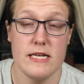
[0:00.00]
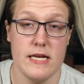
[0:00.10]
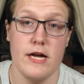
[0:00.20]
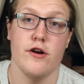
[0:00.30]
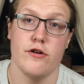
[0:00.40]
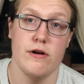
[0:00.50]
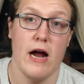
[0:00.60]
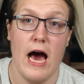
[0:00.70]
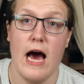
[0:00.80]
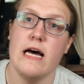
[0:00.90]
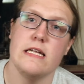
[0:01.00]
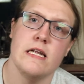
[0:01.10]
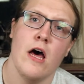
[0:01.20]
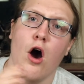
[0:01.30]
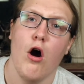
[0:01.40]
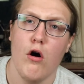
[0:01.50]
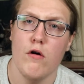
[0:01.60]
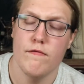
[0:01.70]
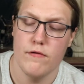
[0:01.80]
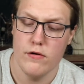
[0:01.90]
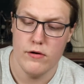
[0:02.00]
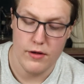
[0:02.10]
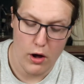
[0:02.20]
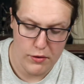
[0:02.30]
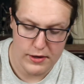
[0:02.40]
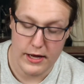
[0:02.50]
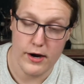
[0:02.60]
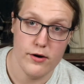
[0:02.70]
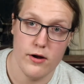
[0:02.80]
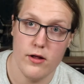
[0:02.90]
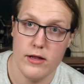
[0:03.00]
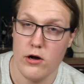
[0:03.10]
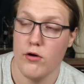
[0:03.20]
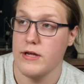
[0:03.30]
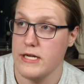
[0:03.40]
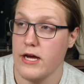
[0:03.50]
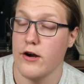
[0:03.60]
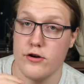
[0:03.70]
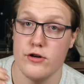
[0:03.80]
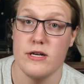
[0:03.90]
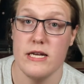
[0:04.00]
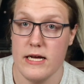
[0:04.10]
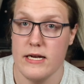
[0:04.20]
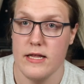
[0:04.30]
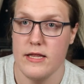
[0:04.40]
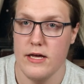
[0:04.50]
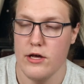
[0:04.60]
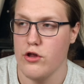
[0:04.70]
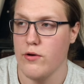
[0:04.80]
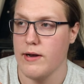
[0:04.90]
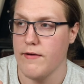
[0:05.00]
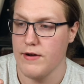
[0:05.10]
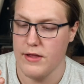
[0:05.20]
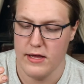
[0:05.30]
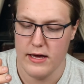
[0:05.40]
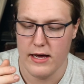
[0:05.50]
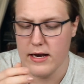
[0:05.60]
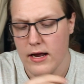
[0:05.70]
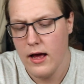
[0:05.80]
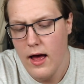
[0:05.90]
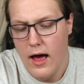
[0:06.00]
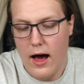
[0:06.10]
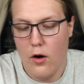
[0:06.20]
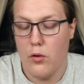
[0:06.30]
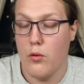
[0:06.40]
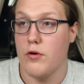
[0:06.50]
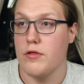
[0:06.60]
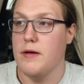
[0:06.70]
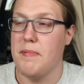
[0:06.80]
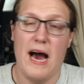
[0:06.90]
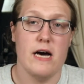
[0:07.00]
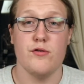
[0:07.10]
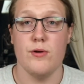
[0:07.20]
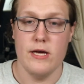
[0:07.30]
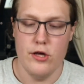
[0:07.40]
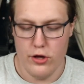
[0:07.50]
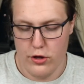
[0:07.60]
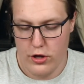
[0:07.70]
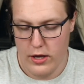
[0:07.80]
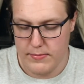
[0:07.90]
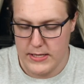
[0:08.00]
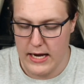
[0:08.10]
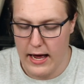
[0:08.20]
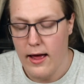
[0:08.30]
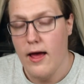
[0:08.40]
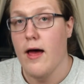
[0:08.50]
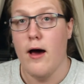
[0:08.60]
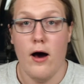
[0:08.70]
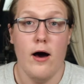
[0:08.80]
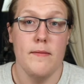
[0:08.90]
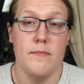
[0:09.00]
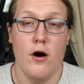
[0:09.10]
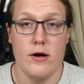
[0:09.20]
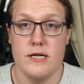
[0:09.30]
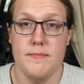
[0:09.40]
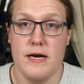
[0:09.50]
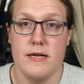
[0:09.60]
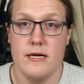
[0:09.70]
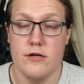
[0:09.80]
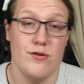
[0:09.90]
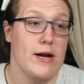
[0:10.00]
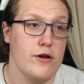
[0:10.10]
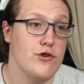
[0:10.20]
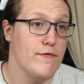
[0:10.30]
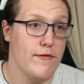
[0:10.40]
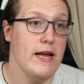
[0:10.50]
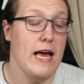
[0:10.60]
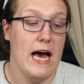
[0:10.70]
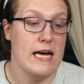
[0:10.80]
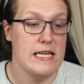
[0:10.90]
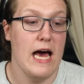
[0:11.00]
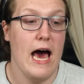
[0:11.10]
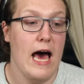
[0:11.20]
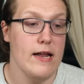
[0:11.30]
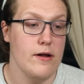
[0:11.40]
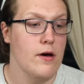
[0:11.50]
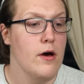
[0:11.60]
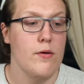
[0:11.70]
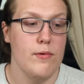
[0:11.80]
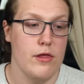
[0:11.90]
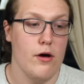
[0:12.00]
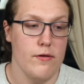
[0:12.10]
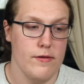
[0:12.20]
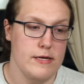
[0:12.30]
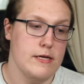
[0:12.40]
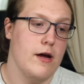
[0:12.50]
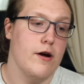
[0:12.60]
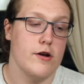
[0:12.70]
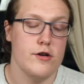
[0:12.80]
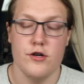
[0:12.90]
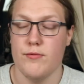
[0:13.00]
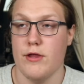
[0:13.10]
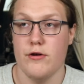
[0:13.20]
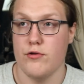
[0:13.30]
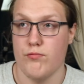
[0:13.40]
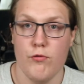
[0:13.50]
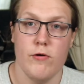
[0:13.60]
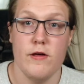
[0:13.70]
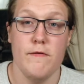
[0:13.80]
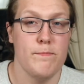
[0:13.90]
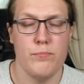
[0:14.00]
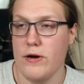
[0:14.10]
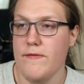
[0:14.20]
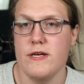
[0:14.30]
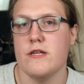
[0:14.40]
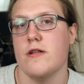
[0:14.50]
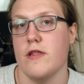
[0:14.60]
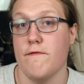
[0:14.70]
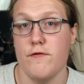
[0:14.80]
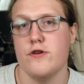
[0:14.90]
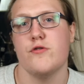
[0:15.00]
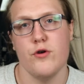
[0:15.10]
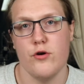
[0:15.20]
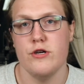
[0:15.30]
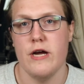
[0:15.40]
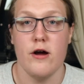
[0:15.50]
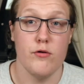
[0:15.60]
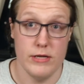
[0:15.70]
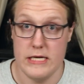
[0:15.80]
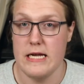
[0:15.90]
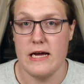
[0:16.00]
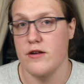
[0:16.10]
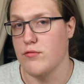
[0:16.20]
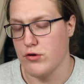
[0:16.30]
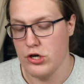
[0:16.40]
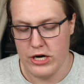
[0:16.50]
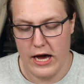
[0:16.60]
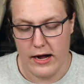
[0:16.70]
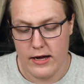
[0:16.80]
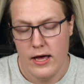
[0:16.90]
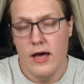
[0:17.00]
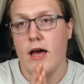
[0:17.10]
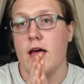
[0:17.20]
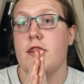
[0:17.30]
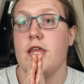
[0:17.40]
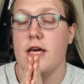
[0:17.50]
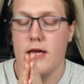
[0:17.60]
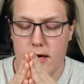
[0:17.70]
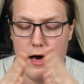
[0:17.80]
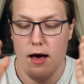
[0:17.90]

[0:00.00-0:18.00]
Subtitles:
as a character has over all these characters in the issue and everything, and or the past relationships that Ozymandias or Adrian Veidt has had with all of these characters, whether it's the first Rorschach or the second Rorschach, the